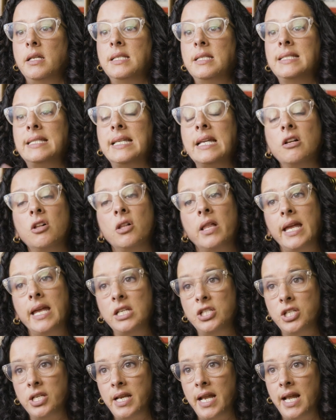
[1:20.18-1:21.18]
single
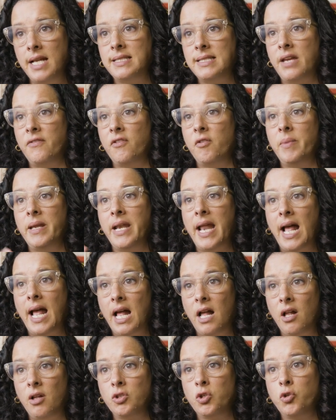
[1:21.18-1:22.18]
agent has ever been
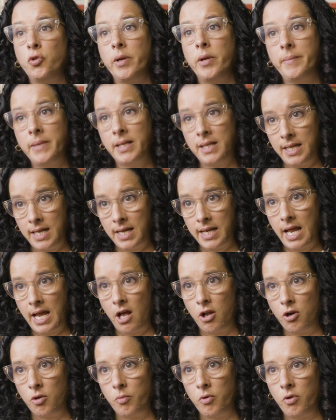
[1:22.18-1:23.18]
held criminally
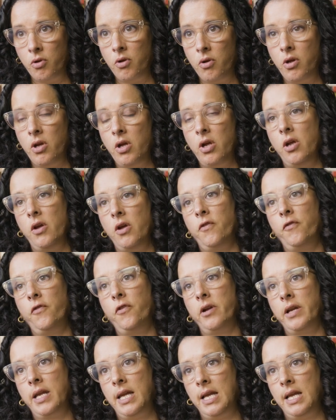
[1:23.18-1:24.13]
accountable for a